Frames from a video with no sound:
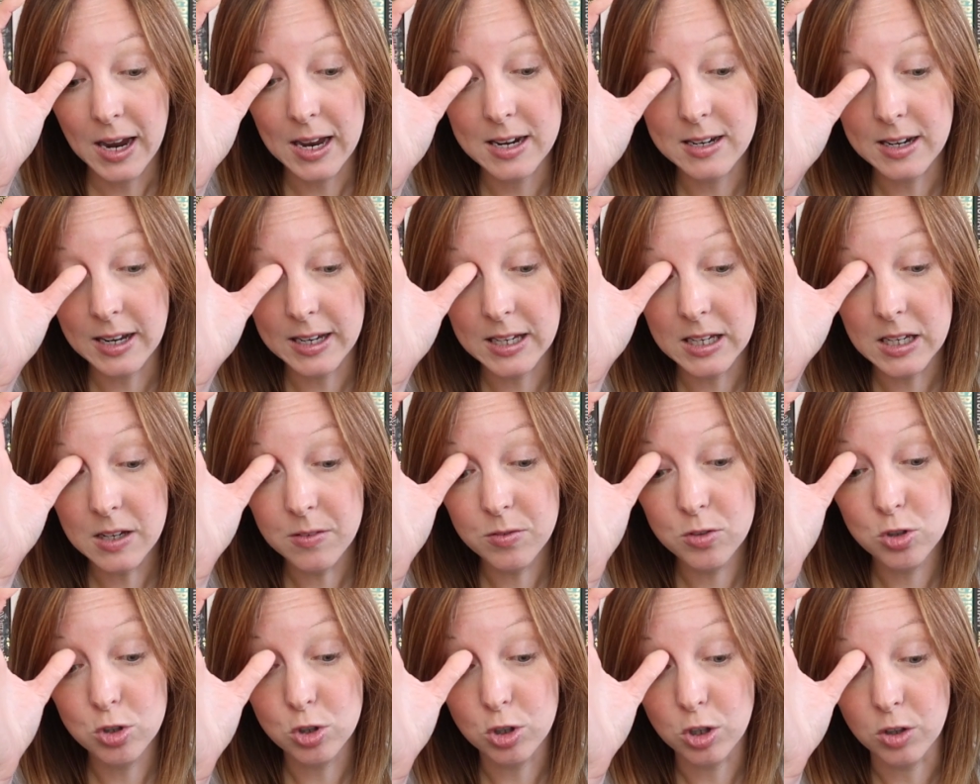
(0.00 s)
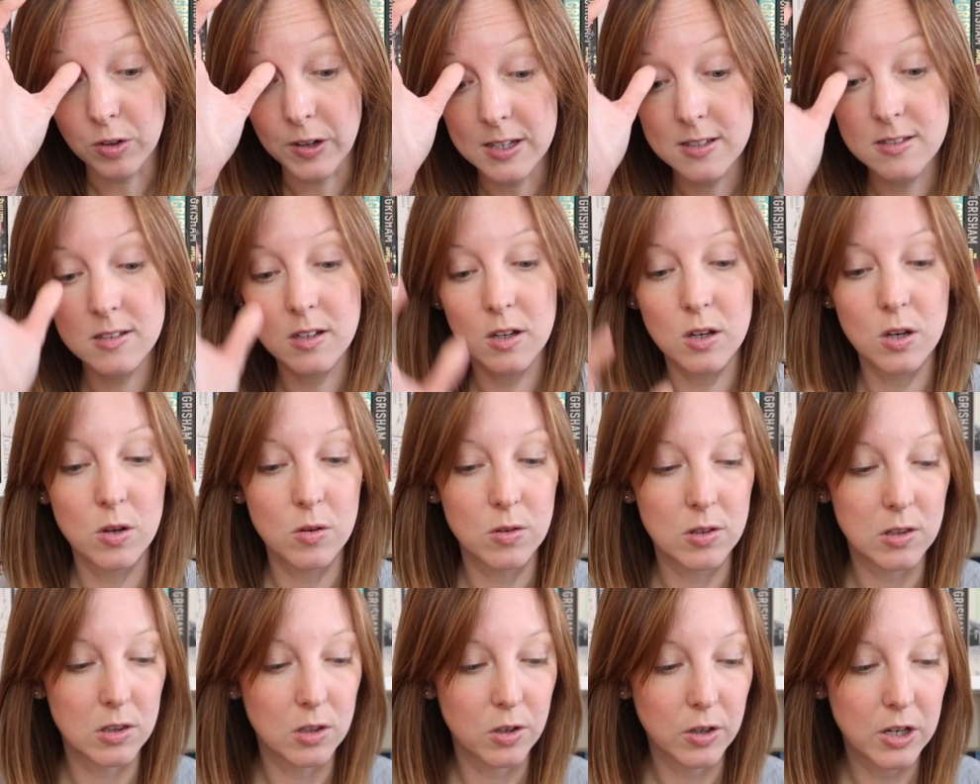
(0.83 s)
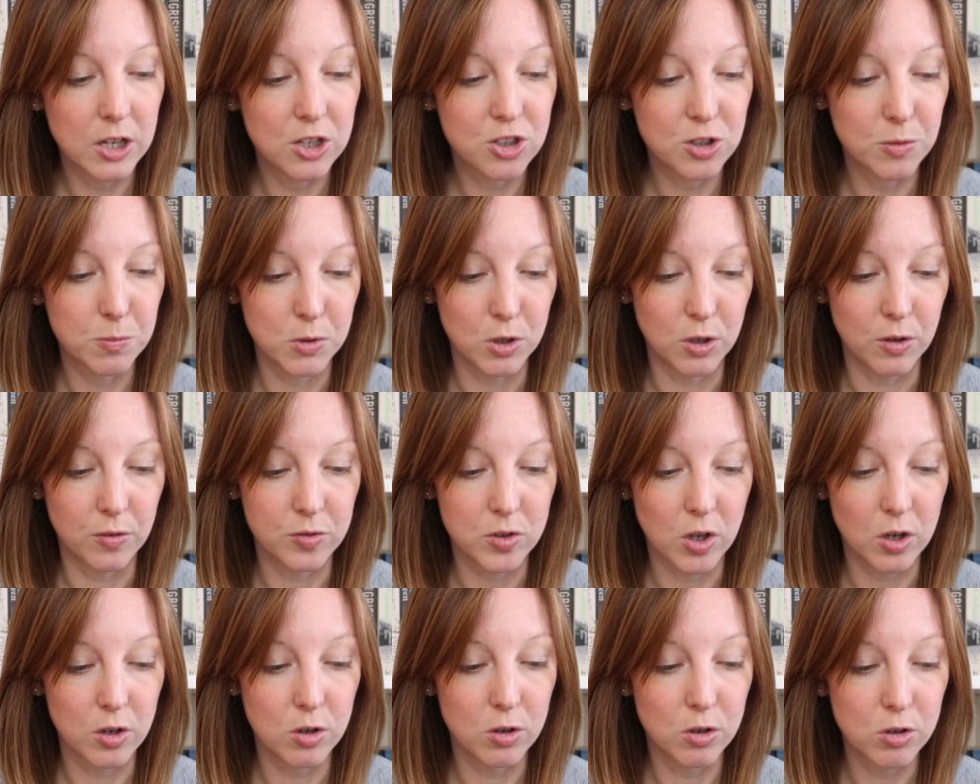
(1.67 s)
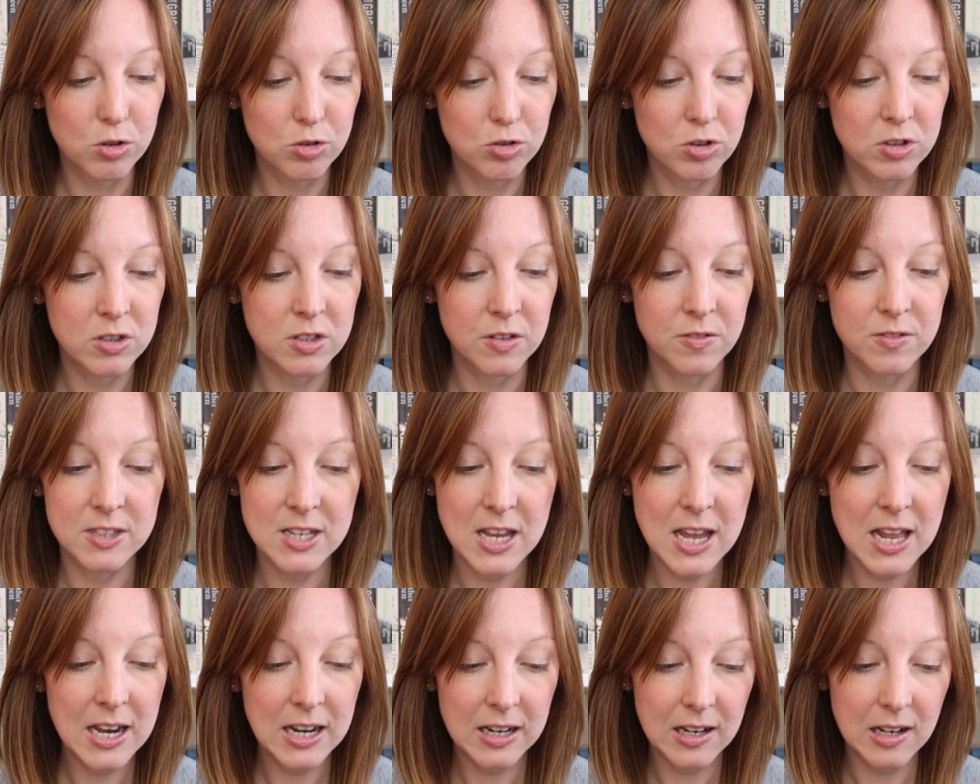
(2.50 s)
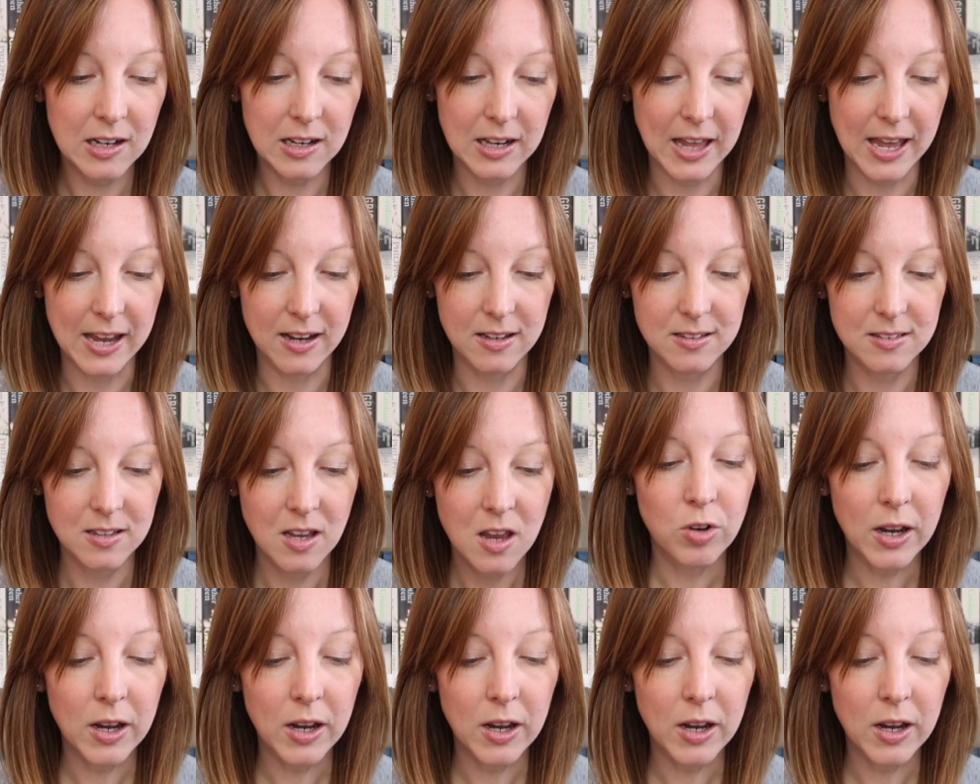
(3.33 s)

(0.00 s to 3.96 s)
a naive tourist whose luggage moves on hundreds of dear little legs,